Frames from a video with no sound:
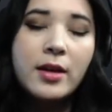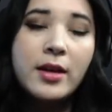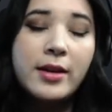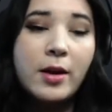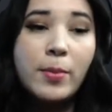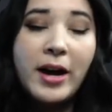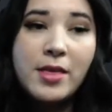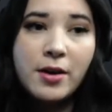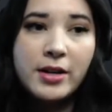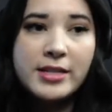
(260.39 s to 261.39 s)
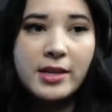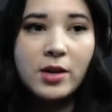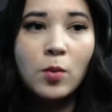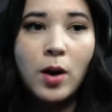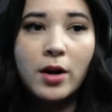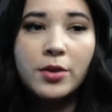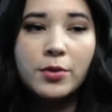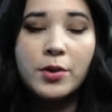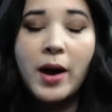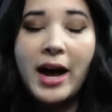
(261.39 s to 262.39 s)
Now Python is going to walk
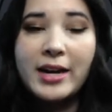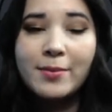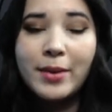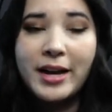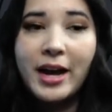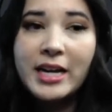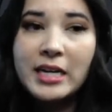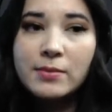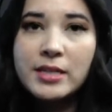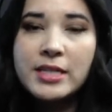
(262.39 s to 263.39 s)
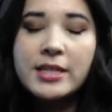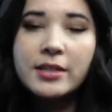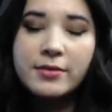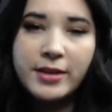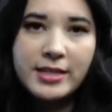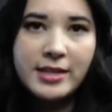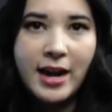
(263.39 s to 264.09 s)
through item by item until it finds an